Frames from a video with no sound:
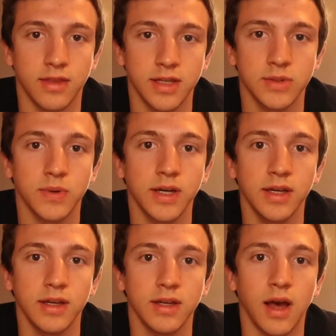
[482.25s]
this
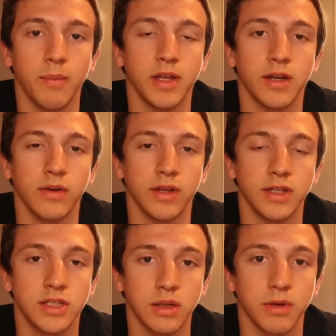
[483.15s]
way, I mean,
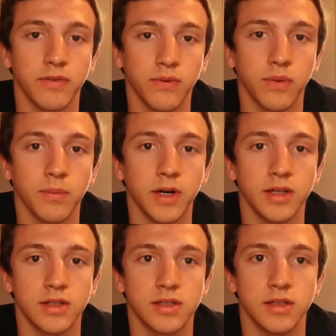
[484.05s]
it took me 4
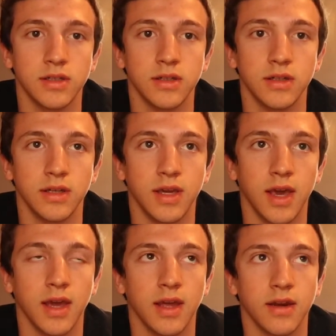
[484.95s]
months to
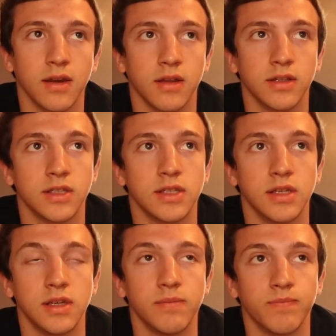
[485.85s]
gain, let's
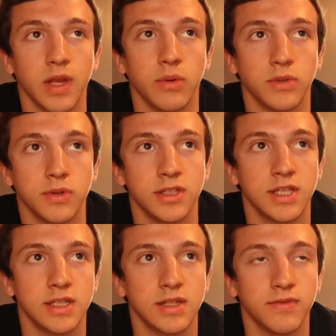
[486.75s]
see, I was
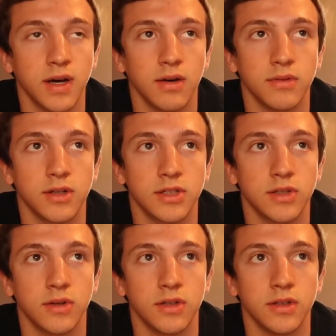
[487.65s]
165 when I
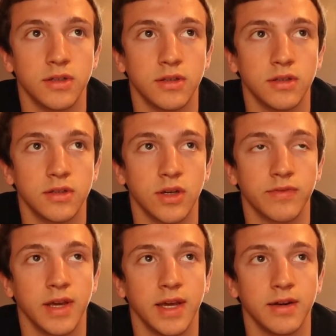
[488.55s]
started, so
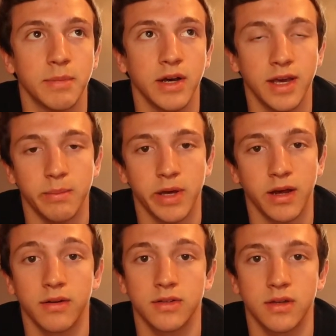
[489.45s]
I've gained about 8
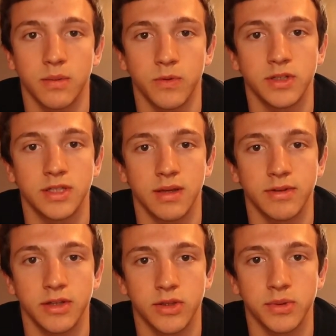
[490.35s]
pounds because I'm
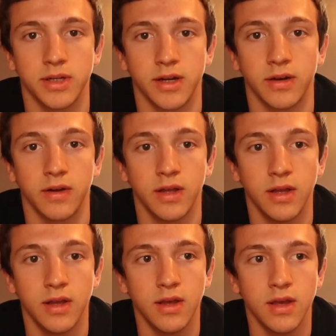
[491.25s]
173 now.
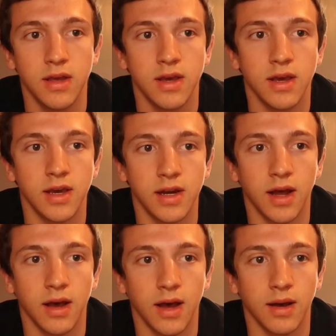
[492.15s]
And
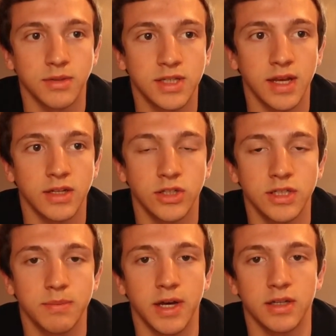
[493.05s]
I'm staying
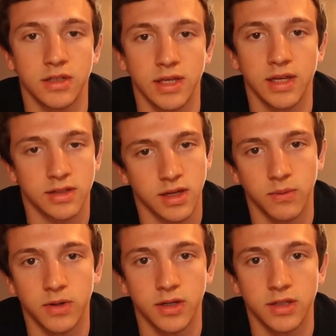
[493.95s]
just about as lean as I
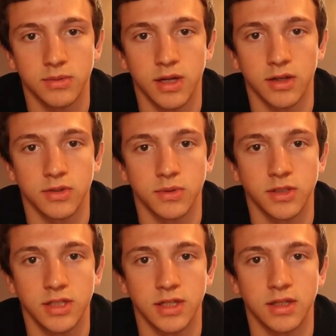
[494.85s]
was when I was
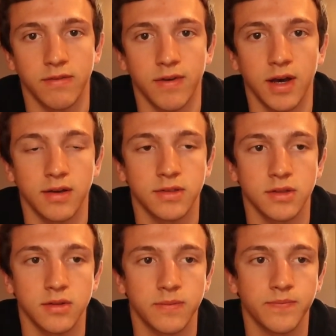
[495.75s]
165,
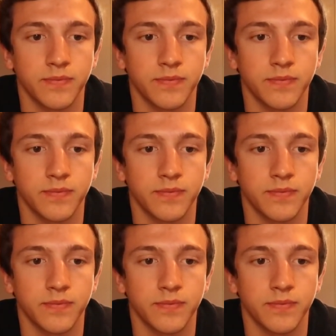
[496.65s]
so.